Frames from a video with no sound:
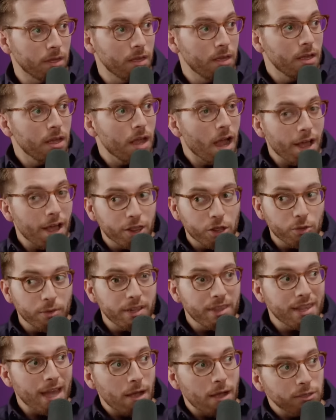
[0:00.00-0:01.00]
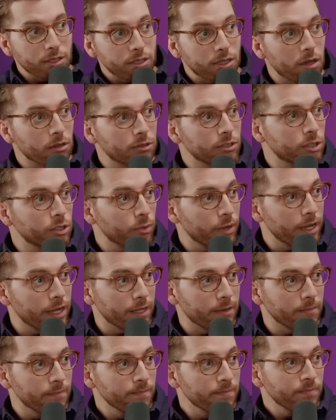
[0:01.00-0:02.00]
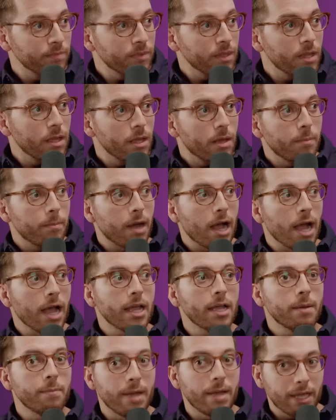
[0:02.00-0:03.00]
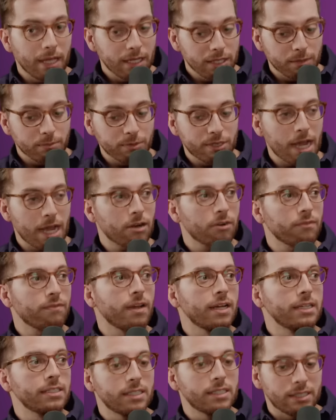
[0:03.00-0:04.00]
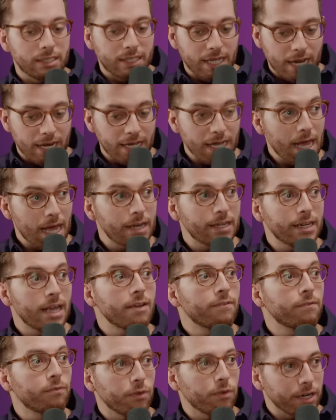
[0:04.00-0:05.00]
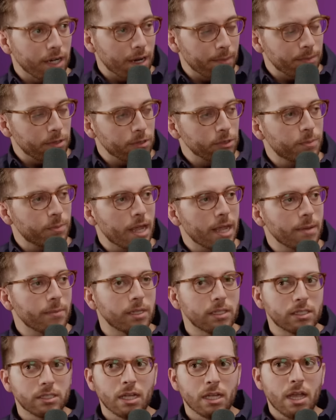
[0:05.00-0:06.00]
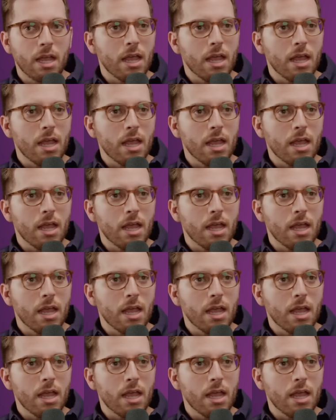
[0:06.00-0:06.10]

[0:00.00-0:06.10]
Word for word: Oh wow. A $3000 swing by making some sacrifices, getting out of debt, freeing up those payments.